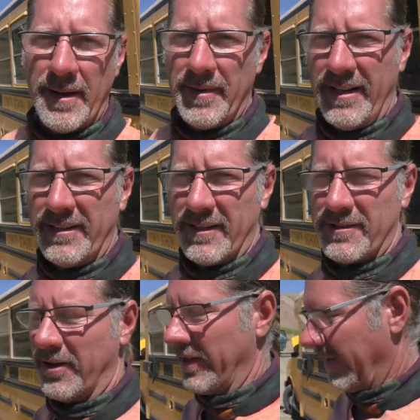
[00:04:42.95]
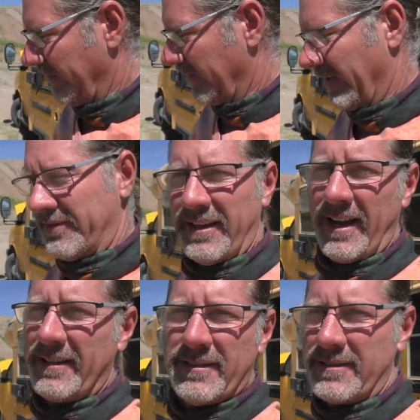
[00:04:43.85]
time, but he does all the heavy
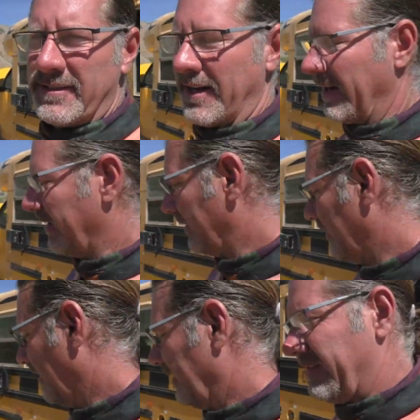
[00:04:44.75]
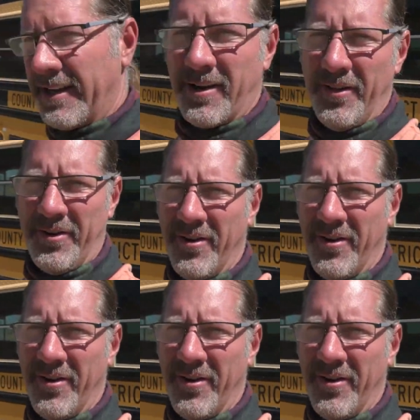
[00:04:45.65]
lifting. I just uh, take all the